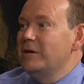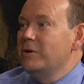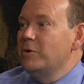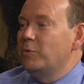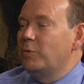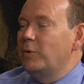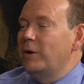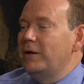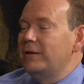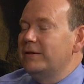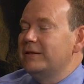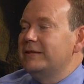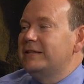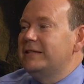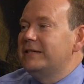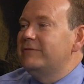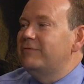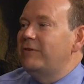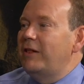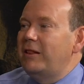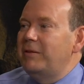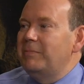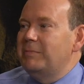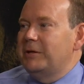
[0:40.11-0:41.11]
Well, the
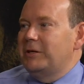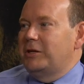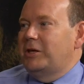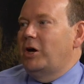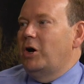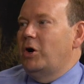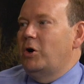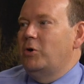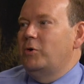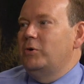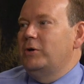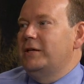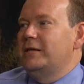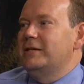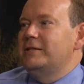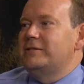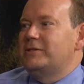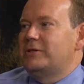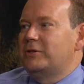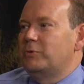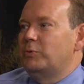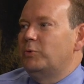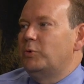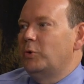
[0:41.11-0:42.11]
development code is
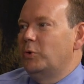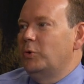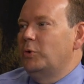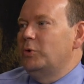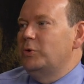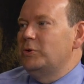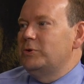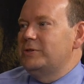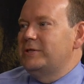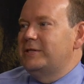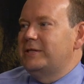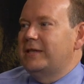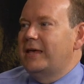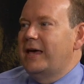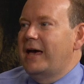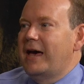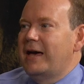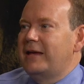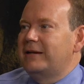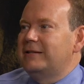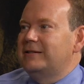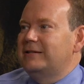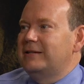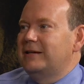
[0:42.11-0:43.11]
the rules
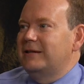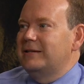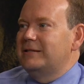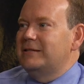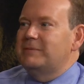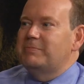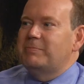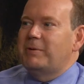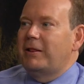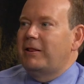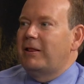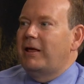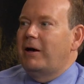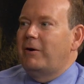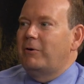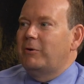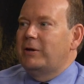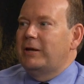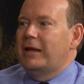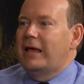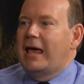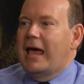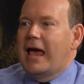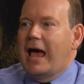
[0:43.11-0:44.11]
that spell out
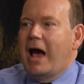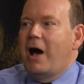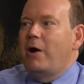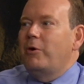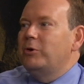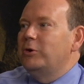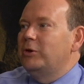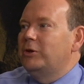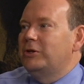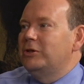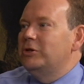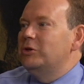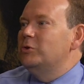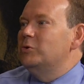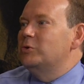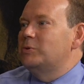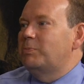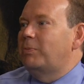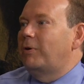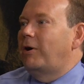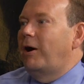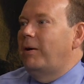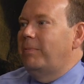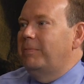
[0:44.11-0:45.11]
how you can use
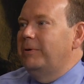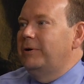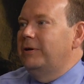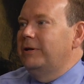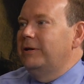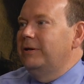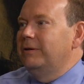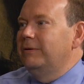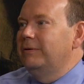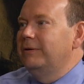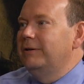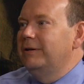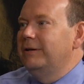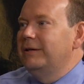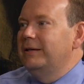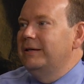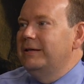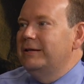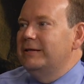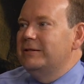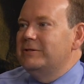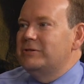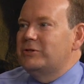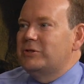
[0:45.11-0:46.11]
property.
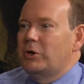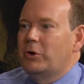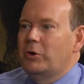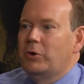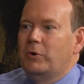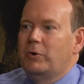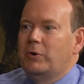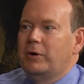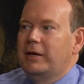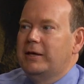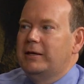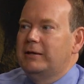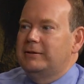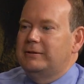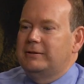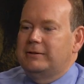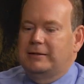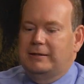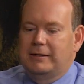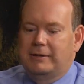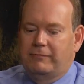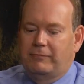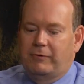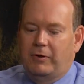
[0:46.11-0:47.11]
So it
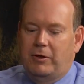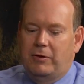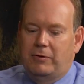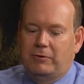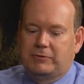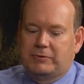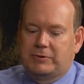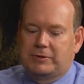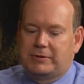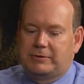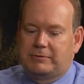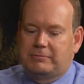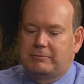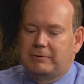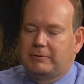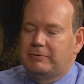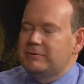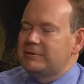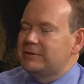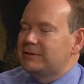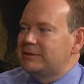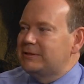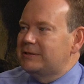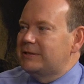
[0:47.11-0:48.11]
involves
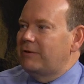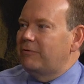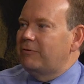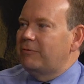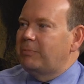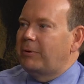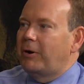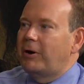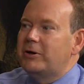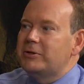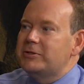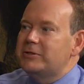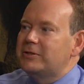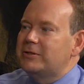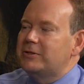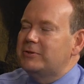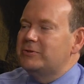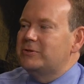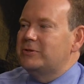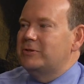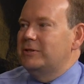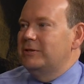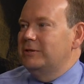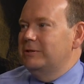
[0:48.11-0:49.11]
several parts.
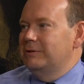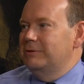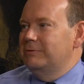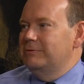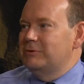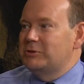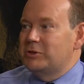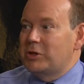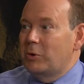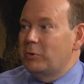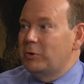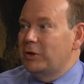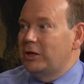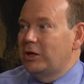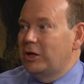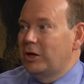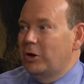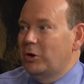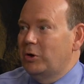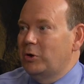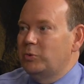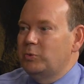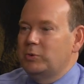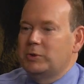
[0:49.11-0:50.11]
There's the zoning
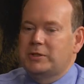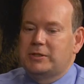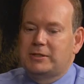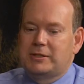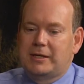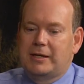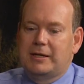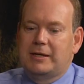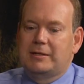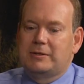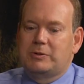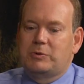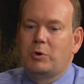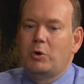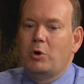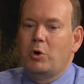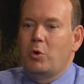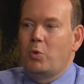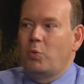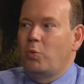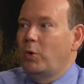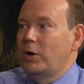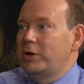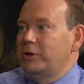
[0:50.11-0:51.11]
code, which says
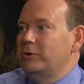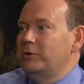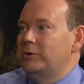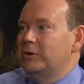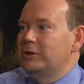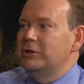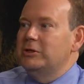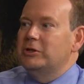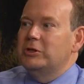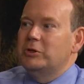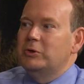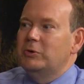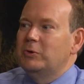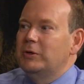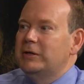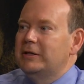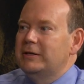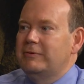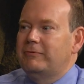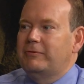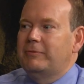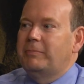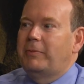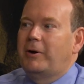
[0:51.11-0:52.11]
what you can do in
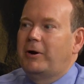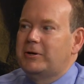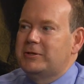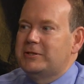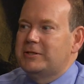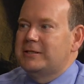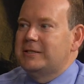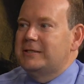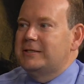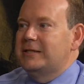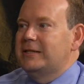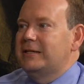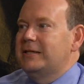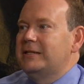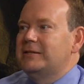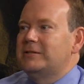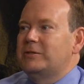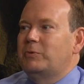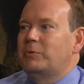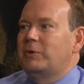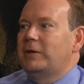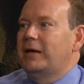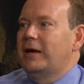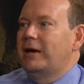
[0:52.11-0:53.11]
different parts of the city. So
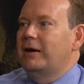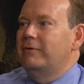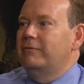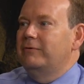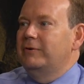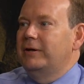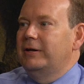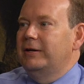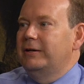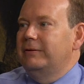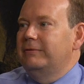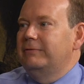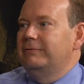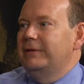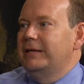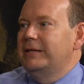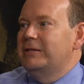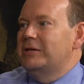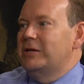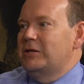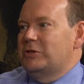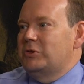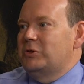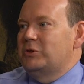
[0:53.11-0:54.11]
we have
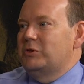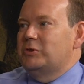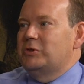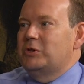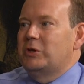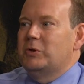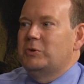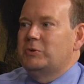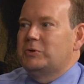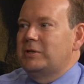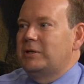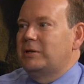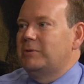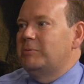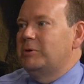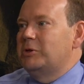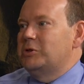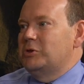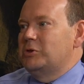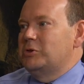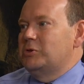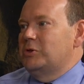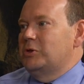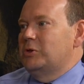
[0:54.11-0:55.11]
industrial zones and
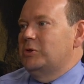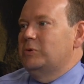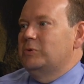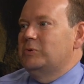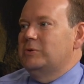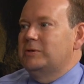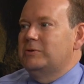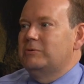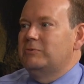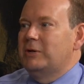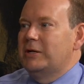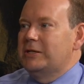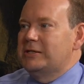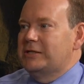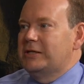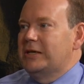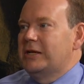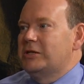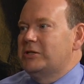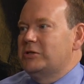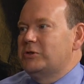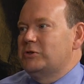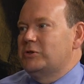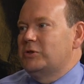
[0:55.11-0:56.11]
commercial zones and
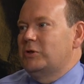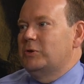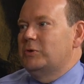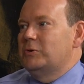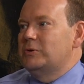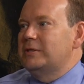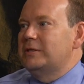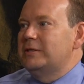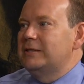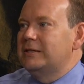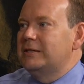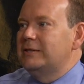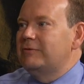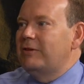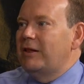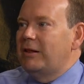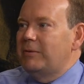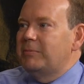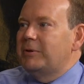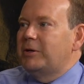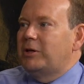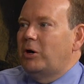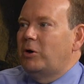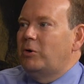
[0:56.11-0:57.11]
residential zones. And the
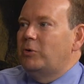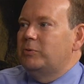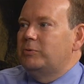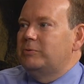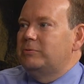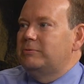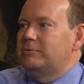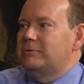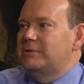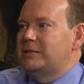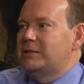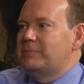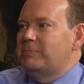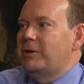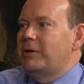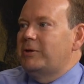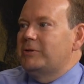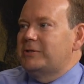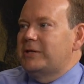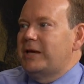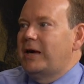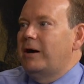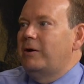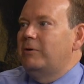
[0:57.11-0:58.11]
development code
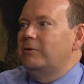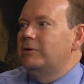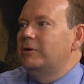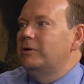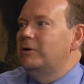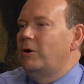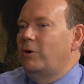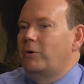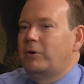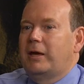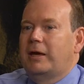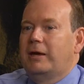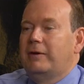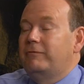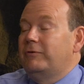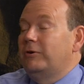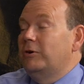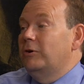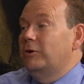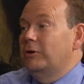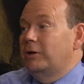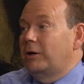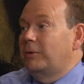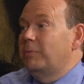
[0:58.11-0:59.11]
spells out, okay, if
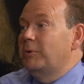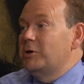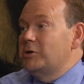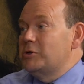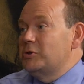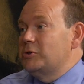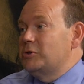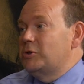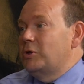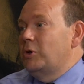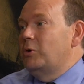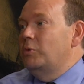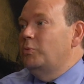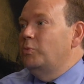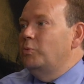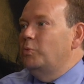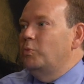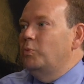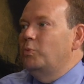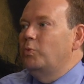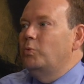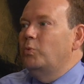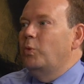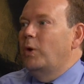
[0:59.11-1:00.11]
you're in a commercial zone,
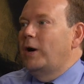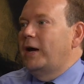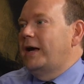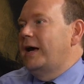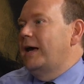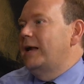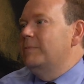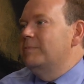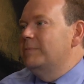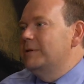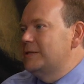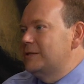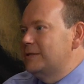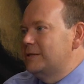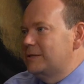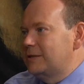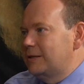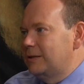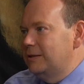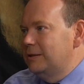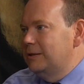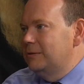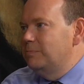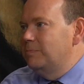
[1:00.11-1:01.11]
what kind of business
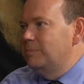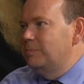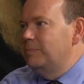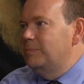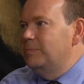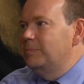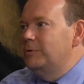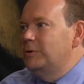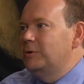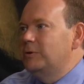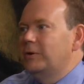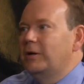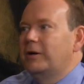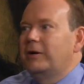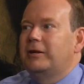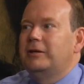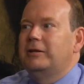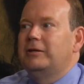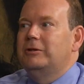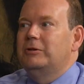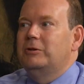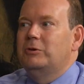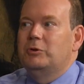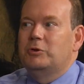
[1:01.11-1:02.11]
can you do there? Can
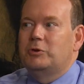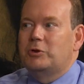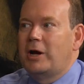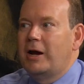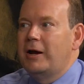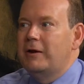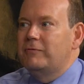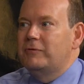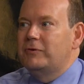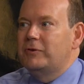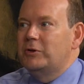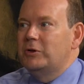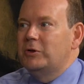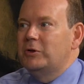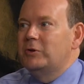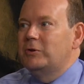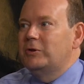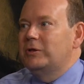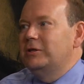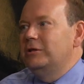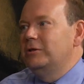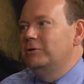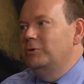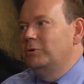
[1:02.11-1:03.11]
you do a drive-through?
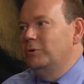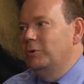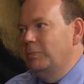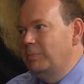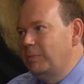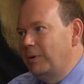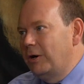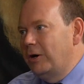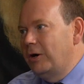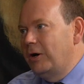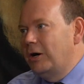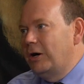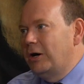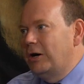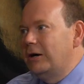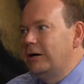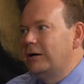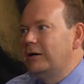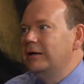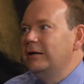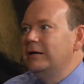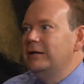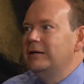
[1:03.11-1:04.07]
Can you do a bar?